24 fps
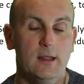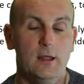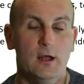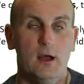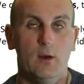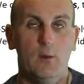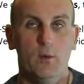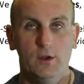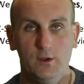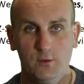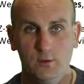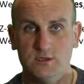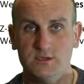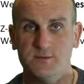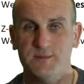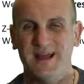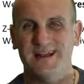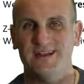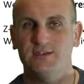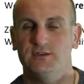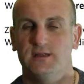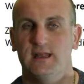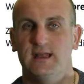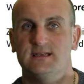I want you to
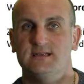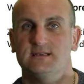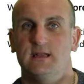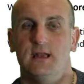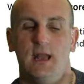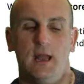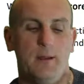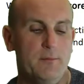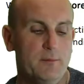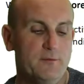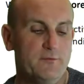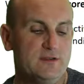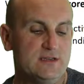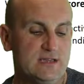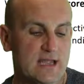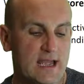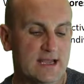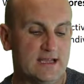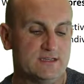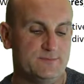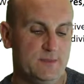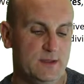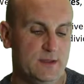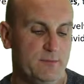imagine there's a number of
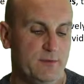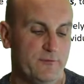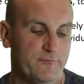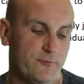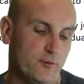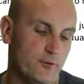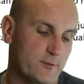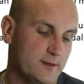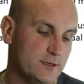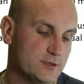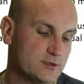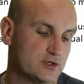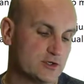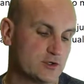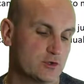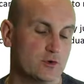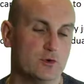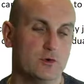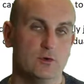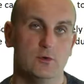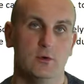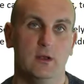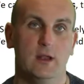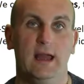tests being performed in a
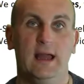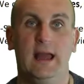school